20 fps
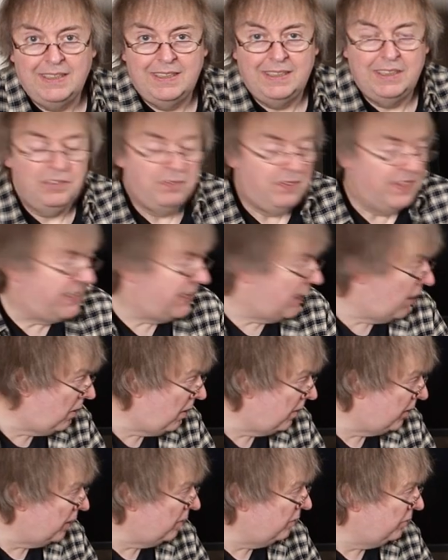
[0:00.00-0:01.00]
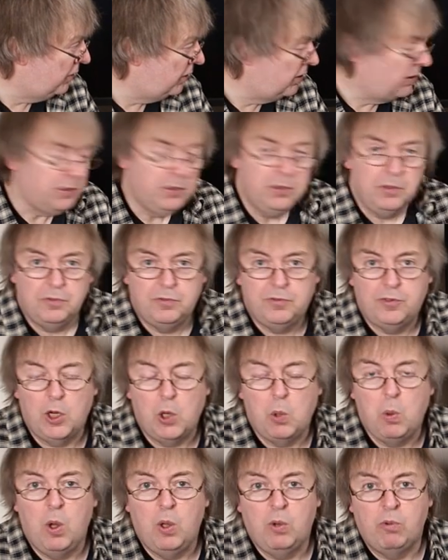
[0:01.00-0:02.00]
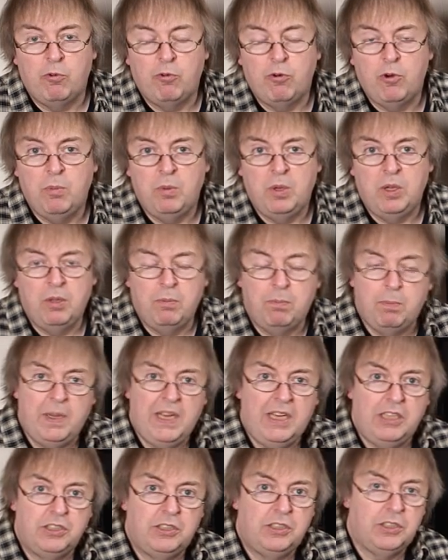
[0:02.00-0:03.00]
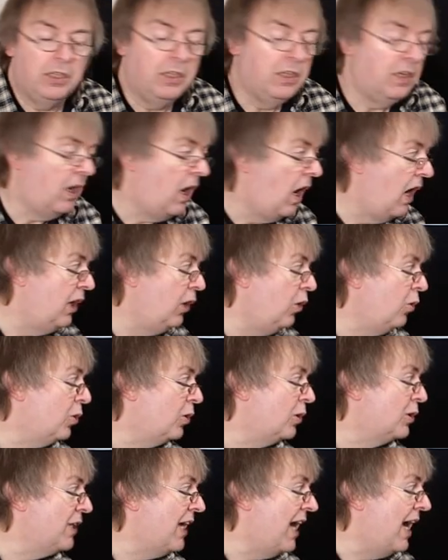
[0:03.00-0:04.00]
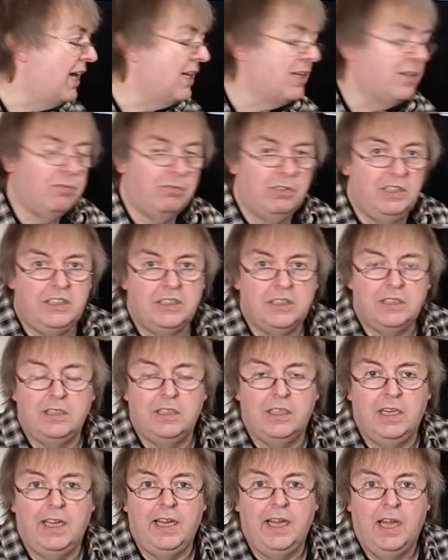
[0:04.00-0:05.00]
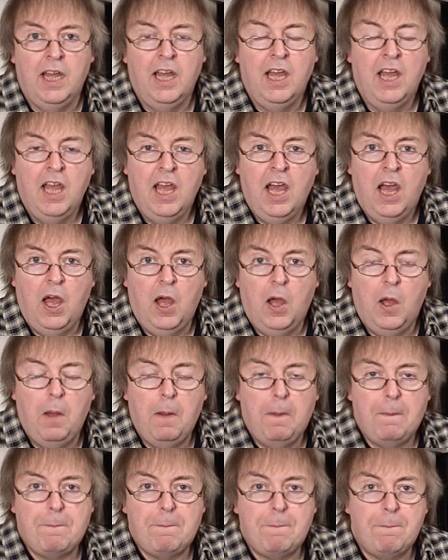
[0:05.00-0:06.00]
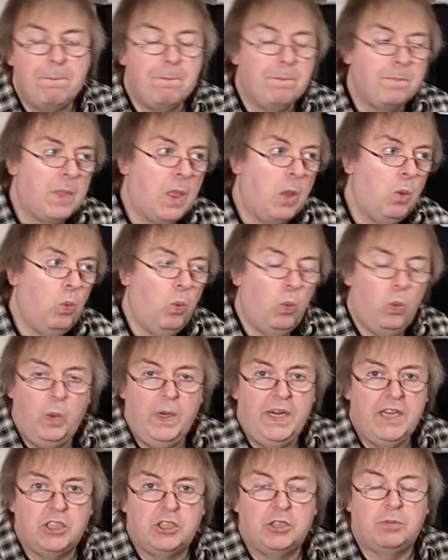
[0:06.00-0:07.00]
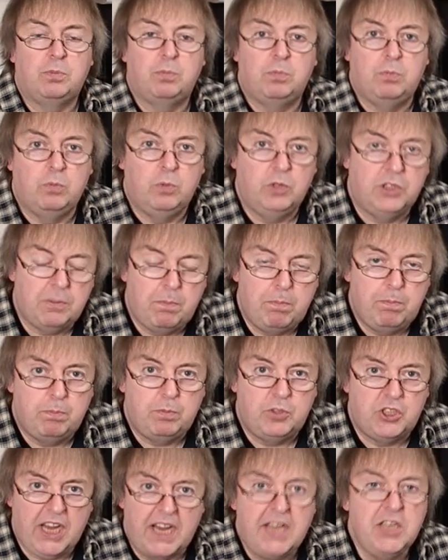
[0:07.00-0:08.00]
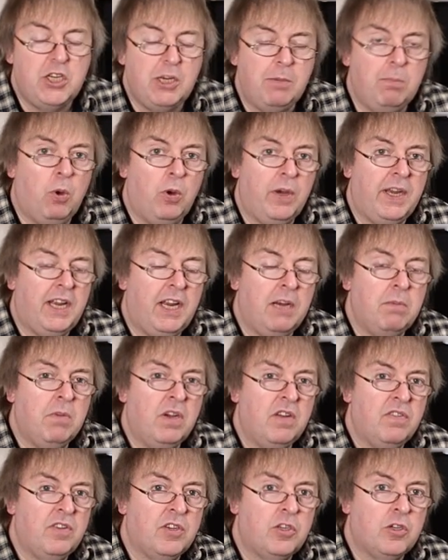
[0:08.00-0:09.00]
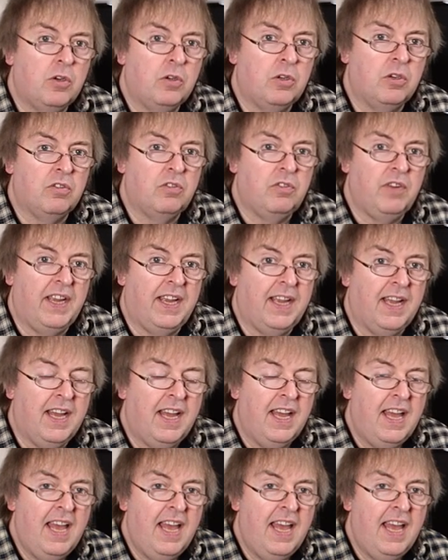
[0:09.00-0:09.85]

in this video I'm going to follow on from a picture I looked at recently, which was a changing point in my photography.